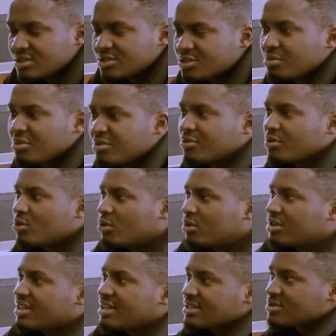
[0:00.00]
So before
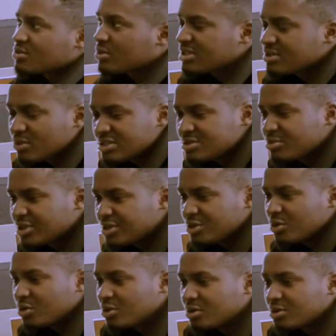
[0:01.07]
all this, what, what's been
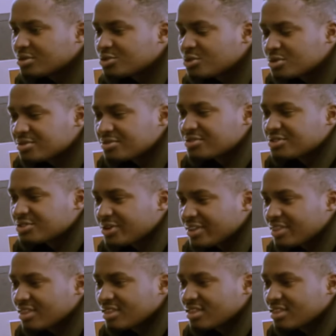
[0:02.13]
your source of strength?